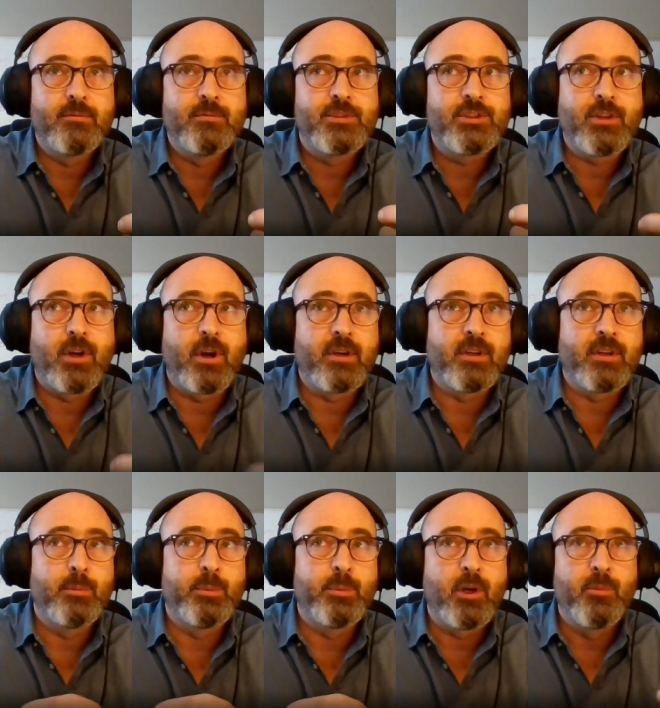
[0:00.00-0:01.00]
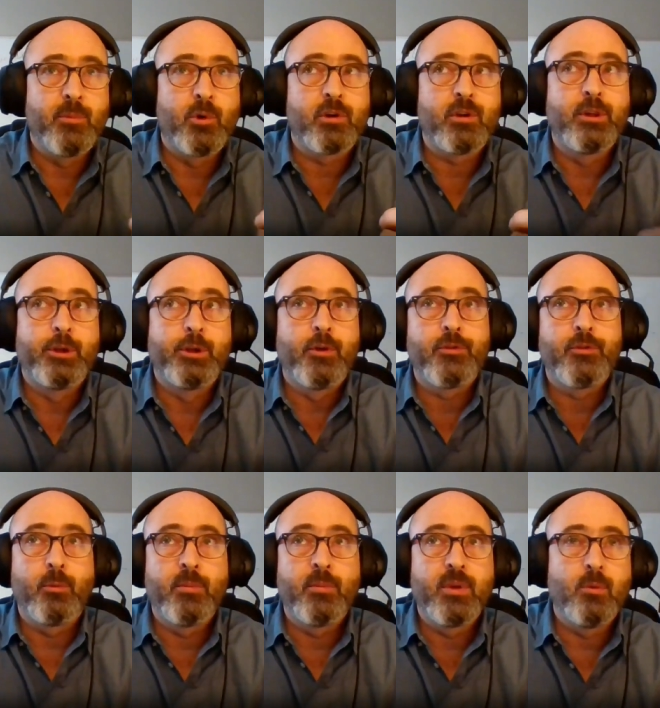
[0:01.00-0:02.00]
I'm starting to become more clear
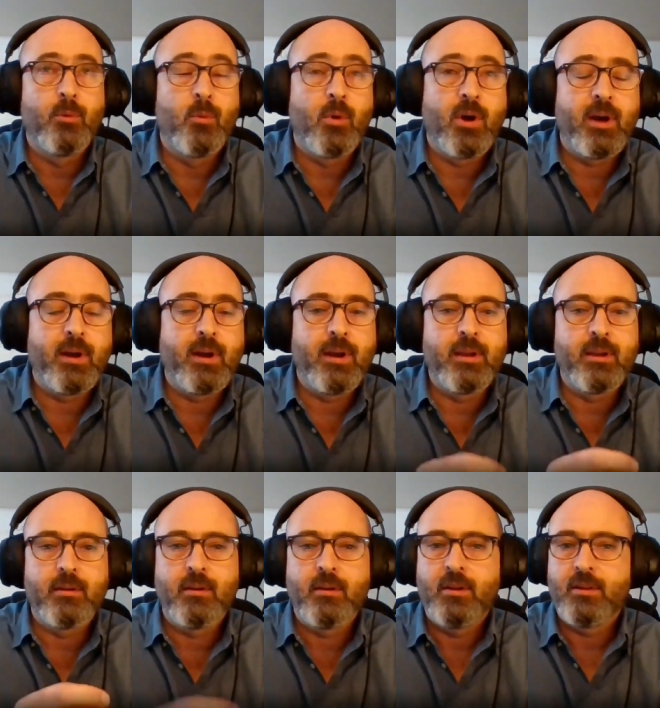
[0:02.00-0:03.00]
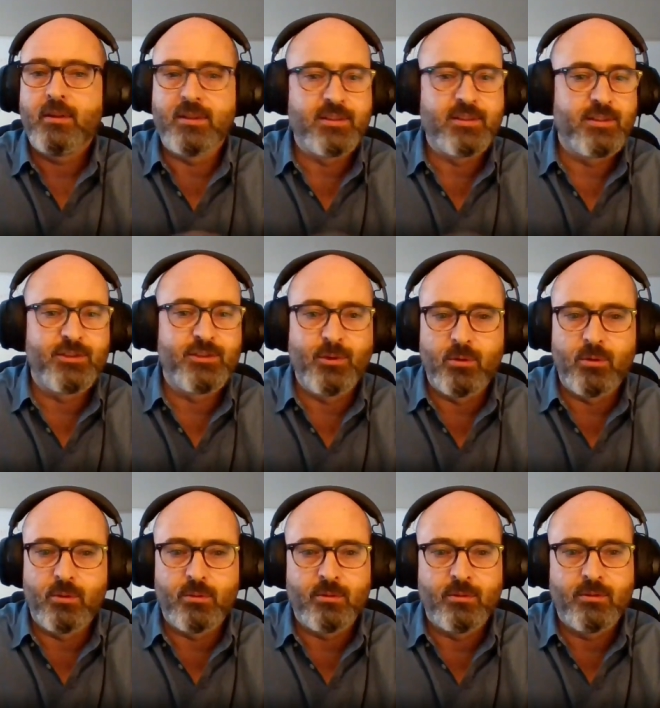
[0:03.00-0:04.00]
for me why this is
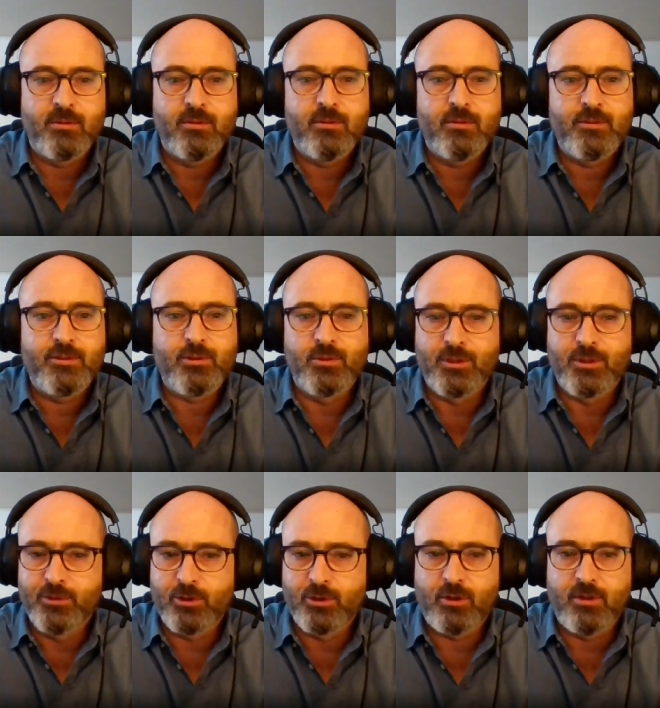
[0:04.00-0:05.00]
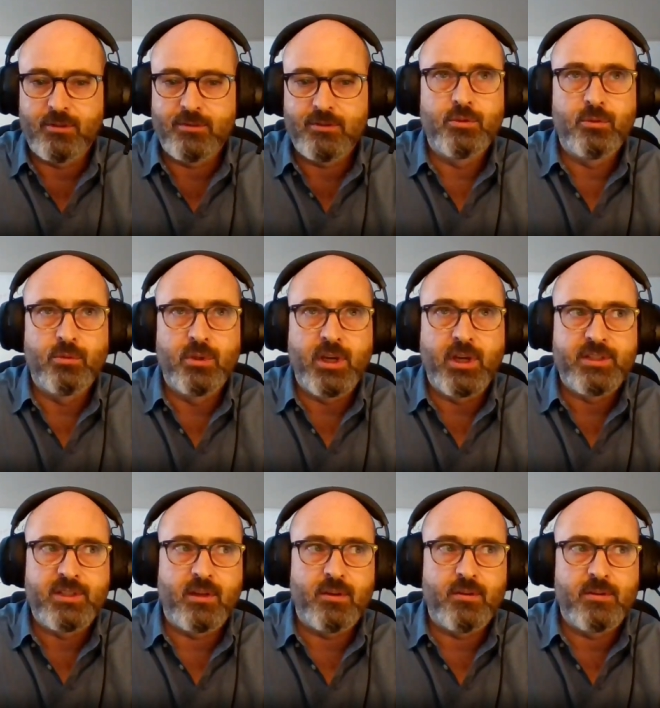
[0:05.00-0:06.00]
so difficult to
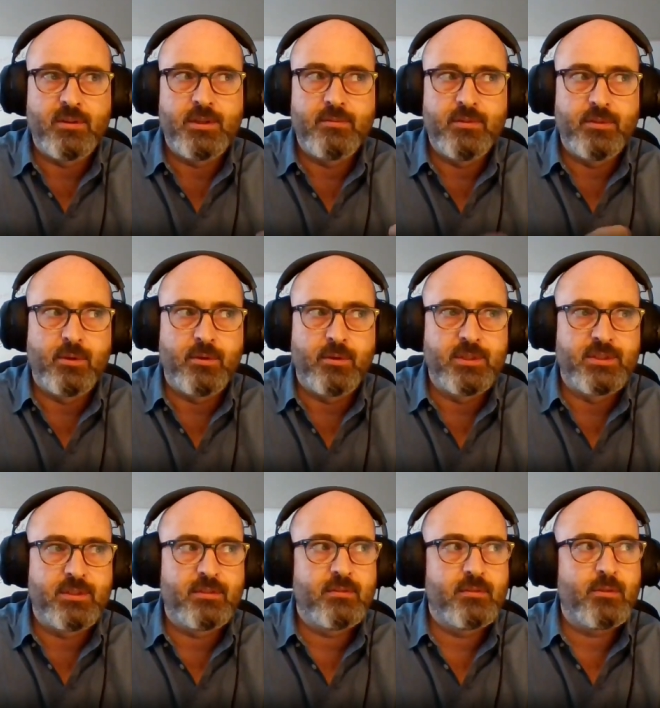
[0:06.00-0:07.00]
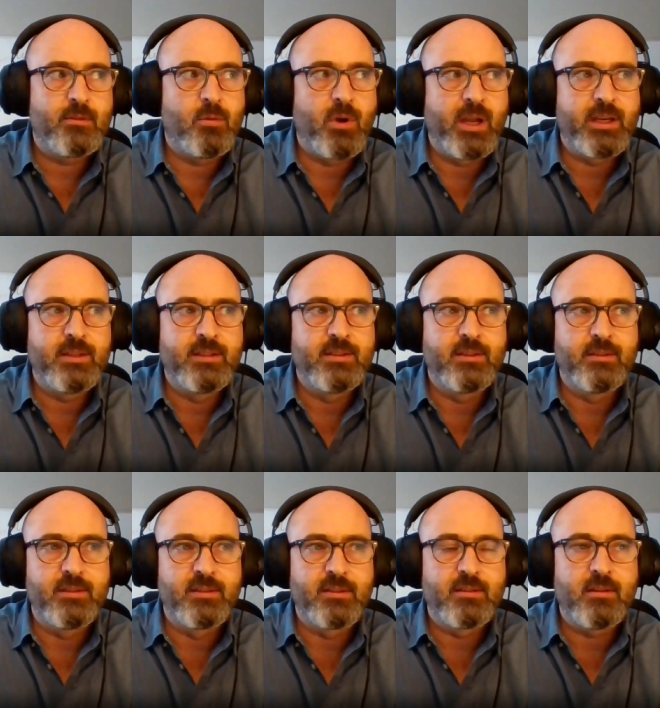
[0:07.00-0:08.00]
realize out, even though it's quite easy
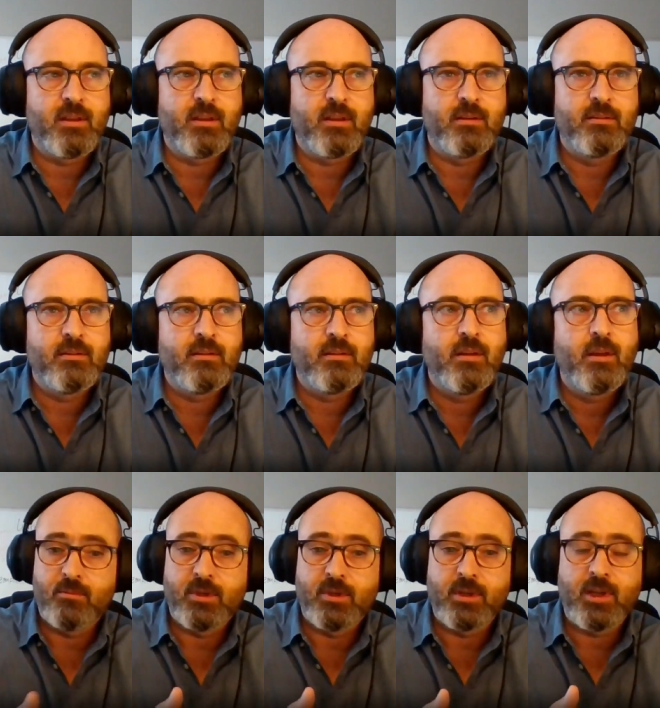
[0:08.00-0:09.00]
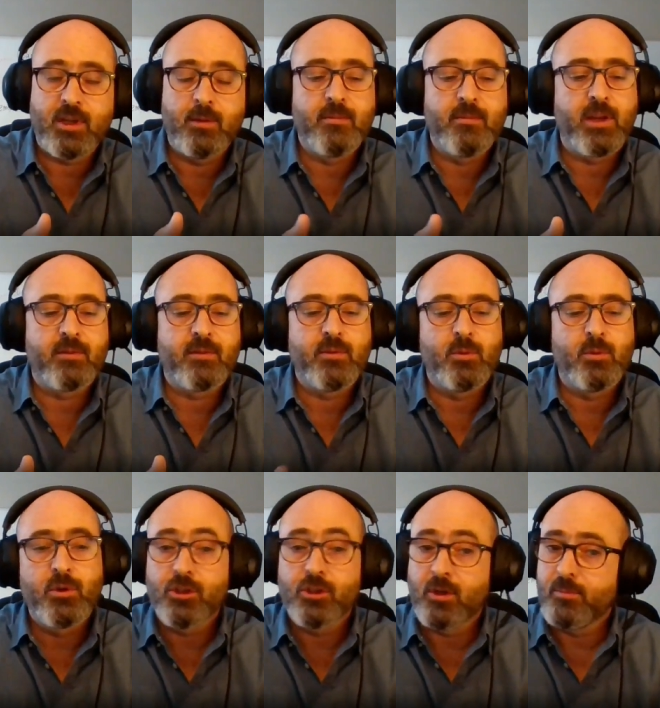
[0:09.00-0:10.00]
to say. And when I came back from the
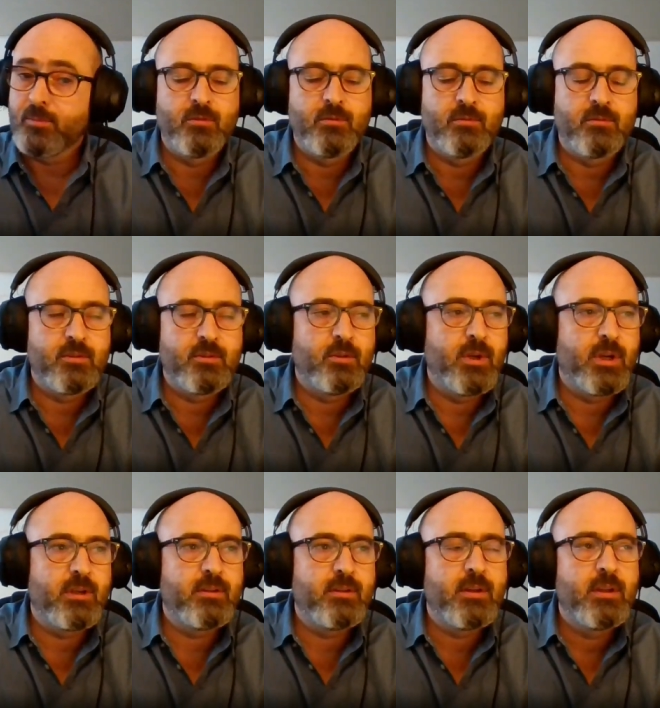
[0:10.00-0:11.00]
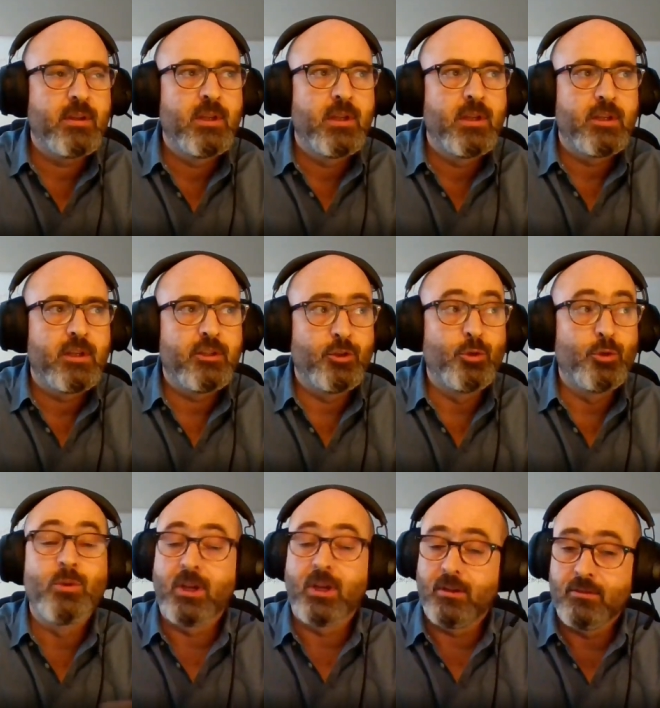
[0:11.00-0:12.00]
workshop
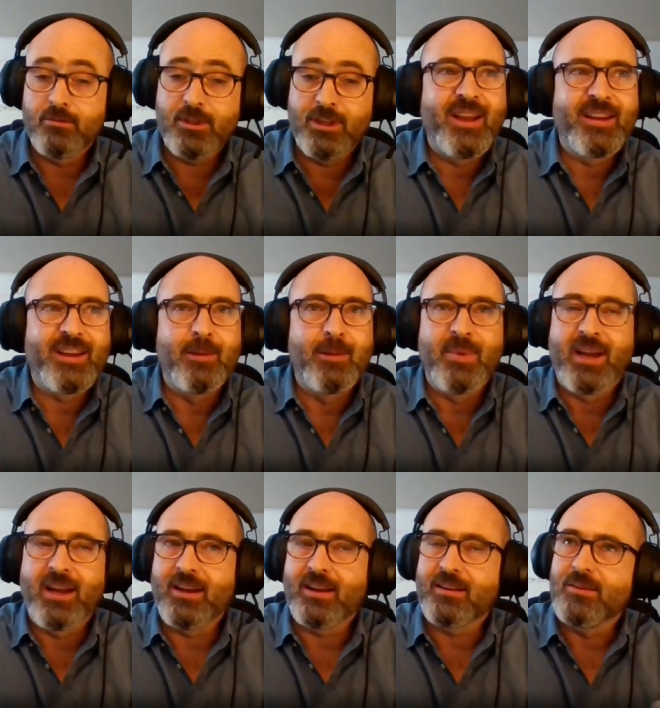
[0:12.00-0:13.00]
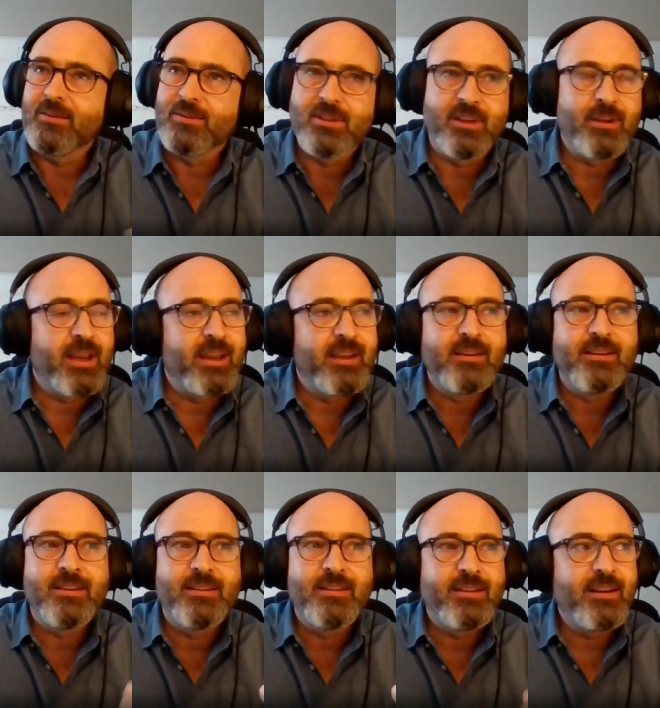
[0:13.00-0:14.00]
you gave, I came back and I was like,
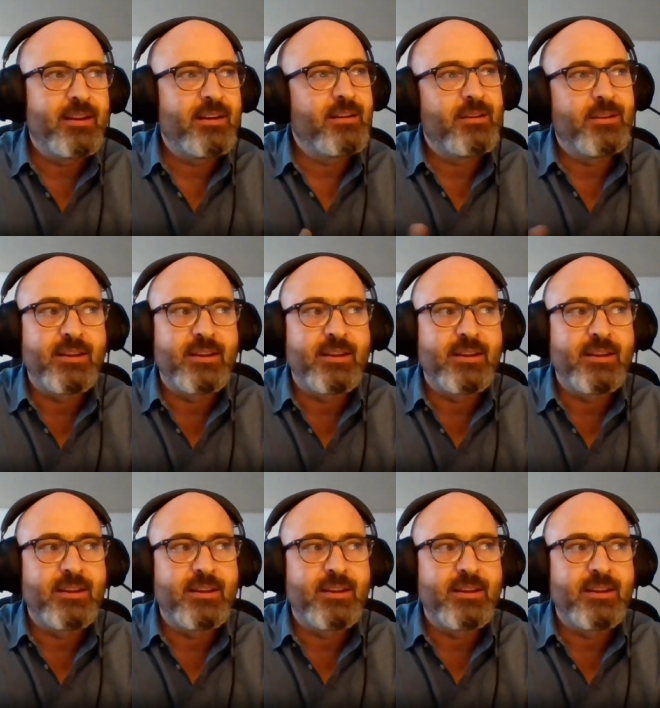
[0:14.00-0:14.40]
hey, yeah.